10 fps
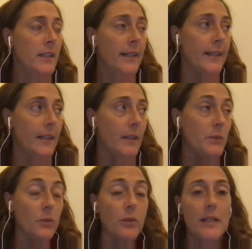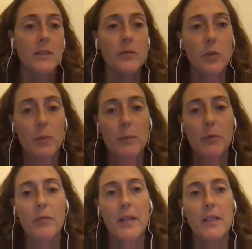Um, so lots of new
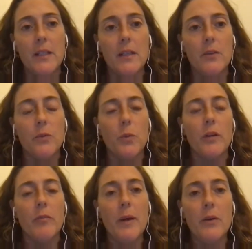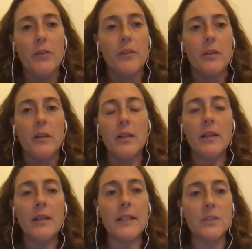people finding it through word of mouth and
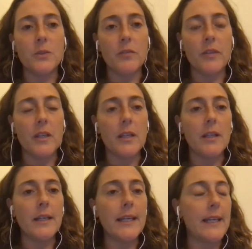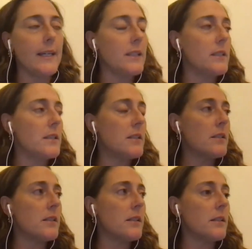that sort of thing. And,
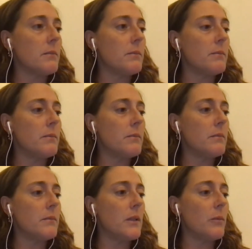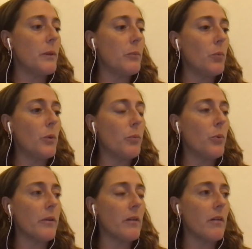um, you know, people will
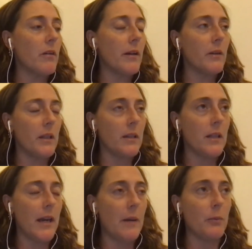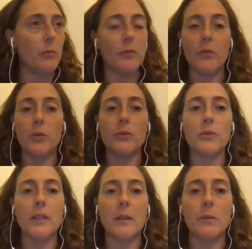pour their heart out in the Apple
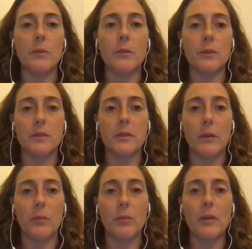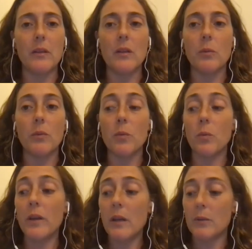reviews. They will, like, the, the
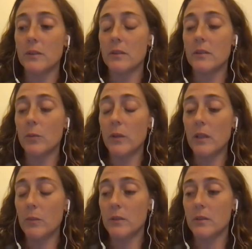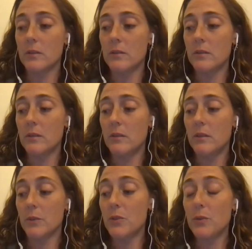one that was, the one that was, there were
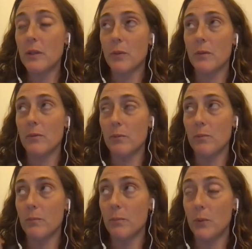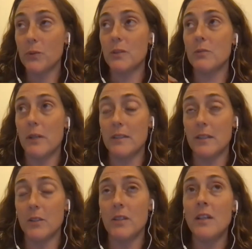two that were most
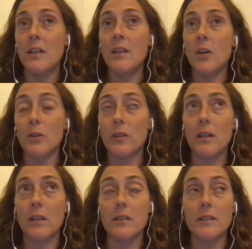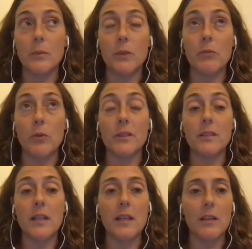resonant. Early on, someone wrote a
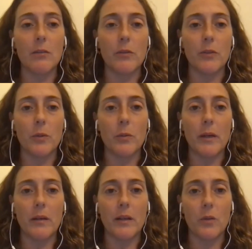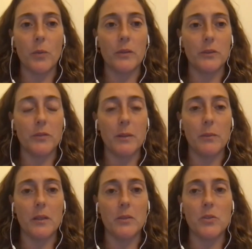scathing review about how the Wittels
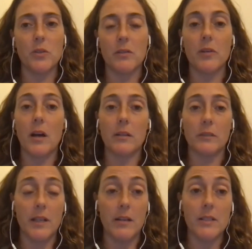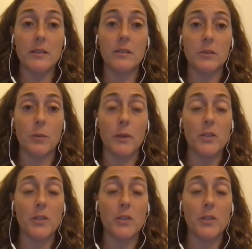family shouldn't have coddled Harris so much,